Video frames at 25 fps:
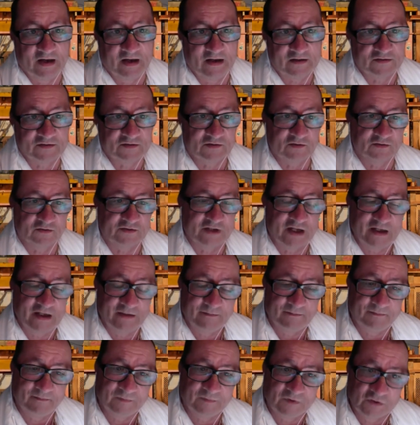So
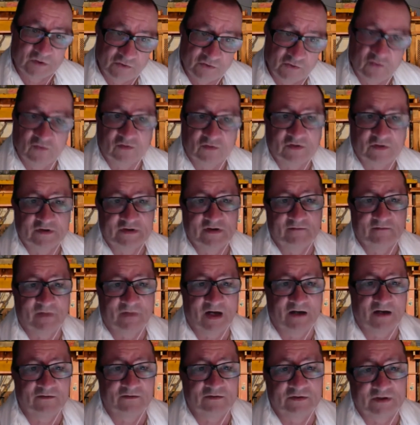they took the
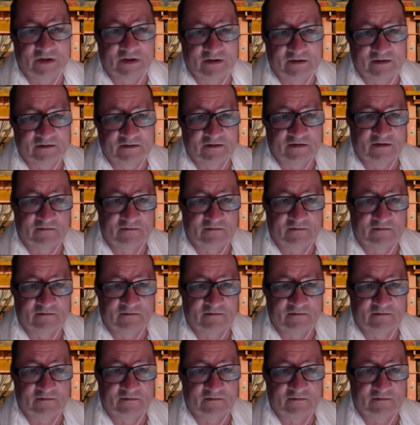mountain,